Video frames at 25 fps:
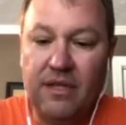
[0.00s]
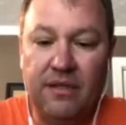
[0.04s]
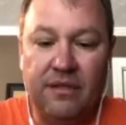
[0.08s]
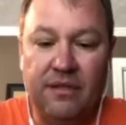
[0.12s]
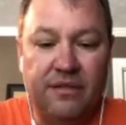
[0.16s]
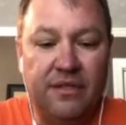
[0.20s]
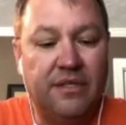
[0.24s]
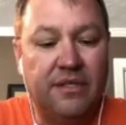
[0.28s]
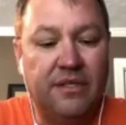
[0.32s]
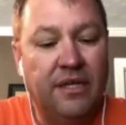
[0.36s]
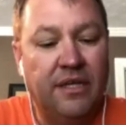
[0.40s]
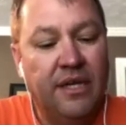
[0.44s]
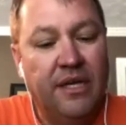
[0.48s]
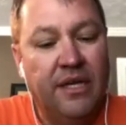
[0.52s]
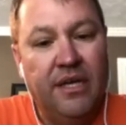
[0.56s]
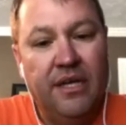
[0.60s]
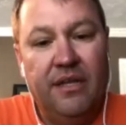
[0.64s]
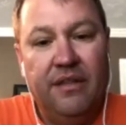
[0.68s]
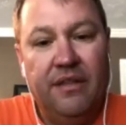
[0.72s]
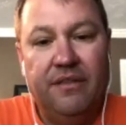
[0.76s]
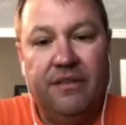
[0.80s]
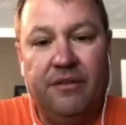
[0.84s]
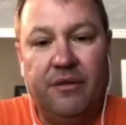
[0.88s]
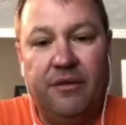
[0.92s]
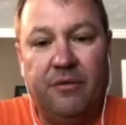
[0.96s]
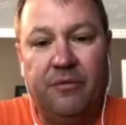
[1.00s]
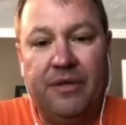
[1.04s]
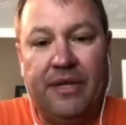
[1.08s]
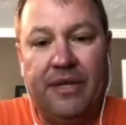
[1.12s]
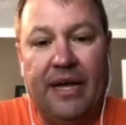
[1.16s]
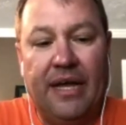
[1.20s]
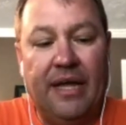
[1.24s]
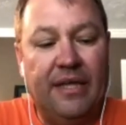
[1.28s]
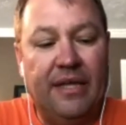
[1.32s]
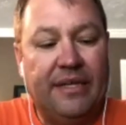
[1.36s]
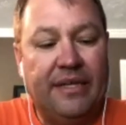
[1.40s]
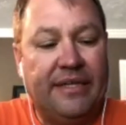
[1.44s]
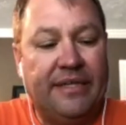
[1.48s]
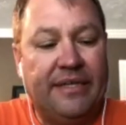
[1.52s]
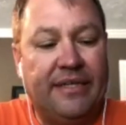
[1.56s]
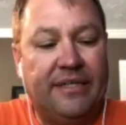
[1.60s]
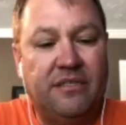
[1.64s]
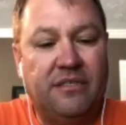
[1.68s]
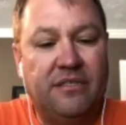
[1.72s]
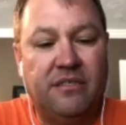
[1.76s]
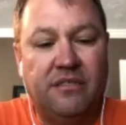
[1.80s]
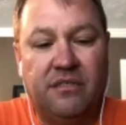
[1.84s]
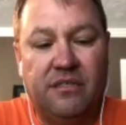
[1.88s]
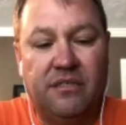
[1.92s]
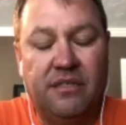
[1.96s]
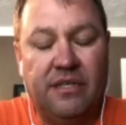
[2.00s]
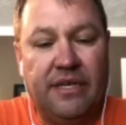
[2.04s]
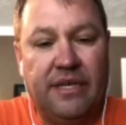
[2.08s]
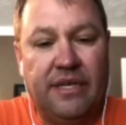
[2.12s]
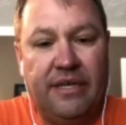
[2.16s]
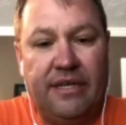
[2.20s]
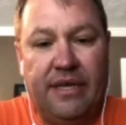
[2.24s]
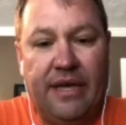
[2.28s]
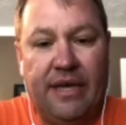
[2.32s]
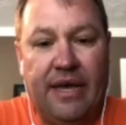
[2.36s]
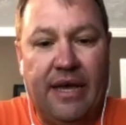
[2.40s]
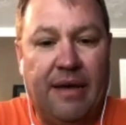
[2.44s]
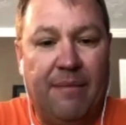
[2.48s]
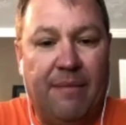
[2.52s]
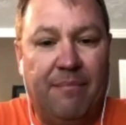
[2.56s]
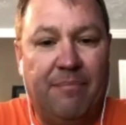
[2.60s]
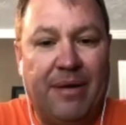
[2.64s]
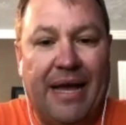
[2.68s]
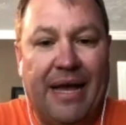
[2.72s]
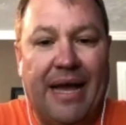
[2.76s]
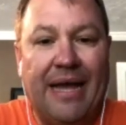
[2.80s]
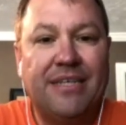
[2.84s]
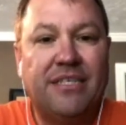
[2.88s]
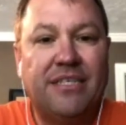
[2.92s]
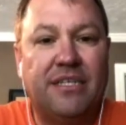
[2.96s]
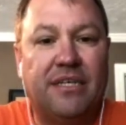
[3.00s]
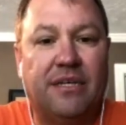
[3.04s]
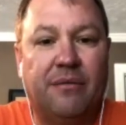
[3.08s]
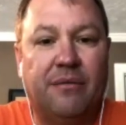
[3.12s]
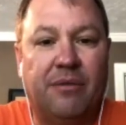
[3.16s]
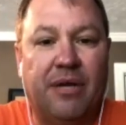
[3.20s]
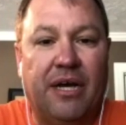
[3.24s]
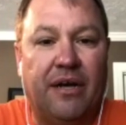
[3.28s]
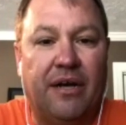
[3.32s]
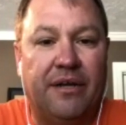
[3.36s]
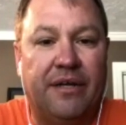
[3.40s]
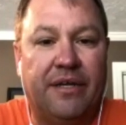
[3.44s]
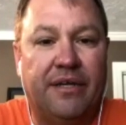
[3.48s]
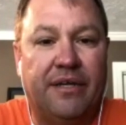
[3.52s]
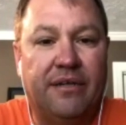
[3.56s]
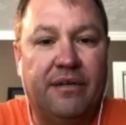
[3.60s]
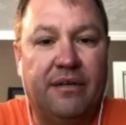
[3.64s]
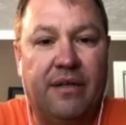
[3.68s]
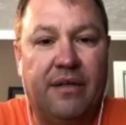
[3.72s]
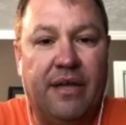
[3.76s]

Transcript: the the reality is is yeah i'm passionate about it